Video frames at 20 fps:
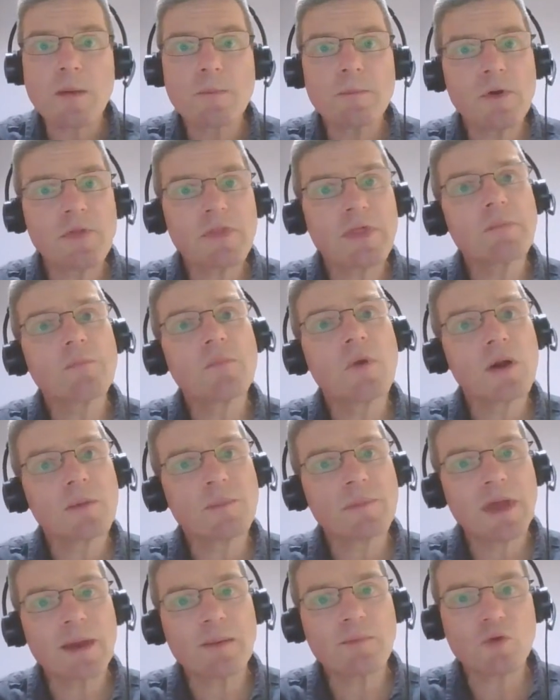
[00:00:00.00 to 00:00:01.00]
but they might
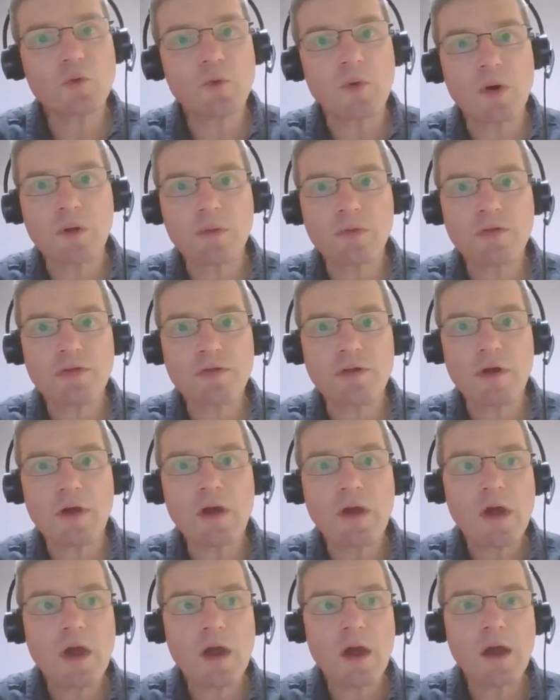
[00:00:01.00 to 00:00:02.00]
be able to answer
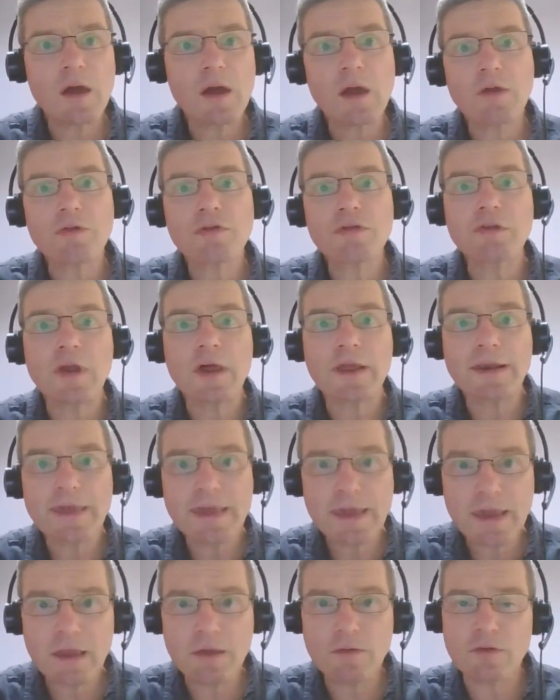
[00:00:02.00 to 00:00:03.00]
uh, a slightly
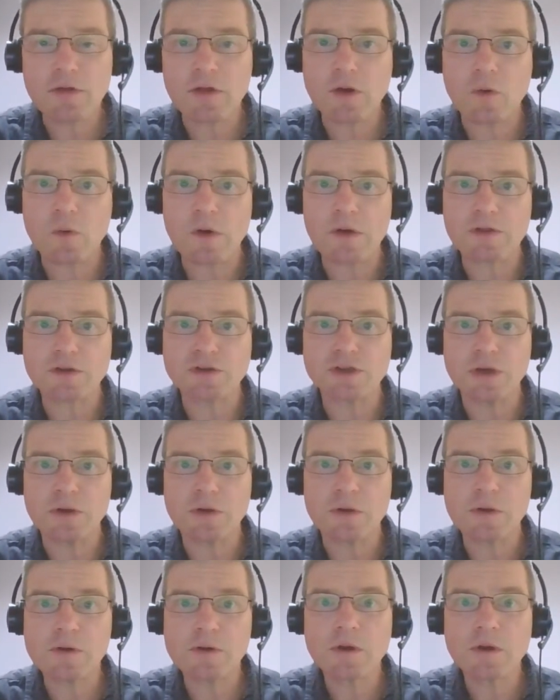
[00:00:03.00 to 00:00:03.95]
easier question.